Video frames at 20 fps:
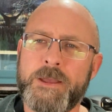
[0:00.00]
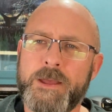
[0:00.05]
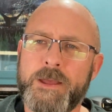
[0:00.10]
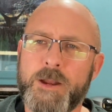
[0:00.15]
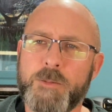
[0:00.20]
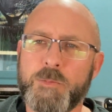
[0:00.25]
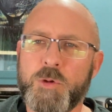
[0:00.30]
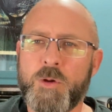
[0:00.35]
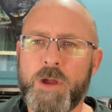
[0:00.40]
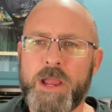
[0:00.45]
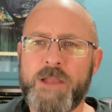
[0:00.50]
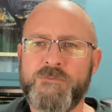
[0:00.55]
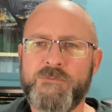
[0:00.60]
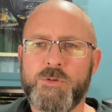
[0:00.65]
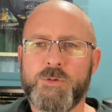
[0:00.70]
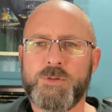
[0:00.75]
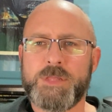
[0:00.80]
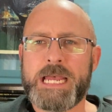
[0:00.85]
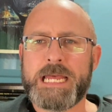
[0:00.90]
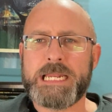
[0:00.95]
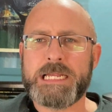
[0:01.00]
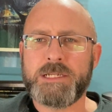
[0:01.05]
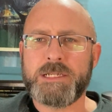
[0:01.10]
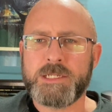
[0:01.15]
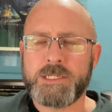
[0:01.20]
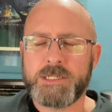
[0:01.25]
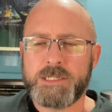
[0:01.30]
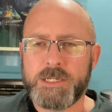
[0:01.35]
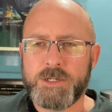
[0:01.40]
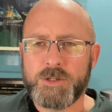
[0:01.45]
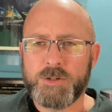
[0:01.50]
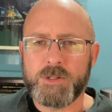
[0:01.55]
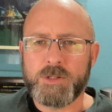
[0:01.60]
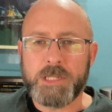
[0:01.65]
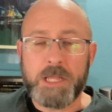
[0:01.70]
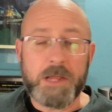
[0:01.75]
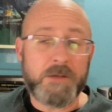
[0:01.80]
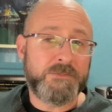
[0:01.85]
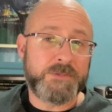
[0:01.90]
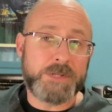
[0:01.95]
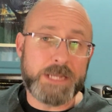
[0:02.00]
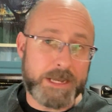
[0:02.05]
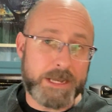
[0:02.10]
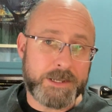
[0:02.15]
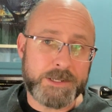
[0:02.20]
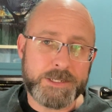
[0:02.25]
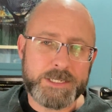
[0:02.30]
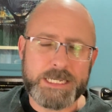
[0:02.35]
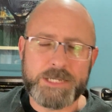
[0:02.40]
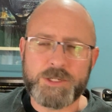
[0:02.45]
I'm grateful that he still loved us.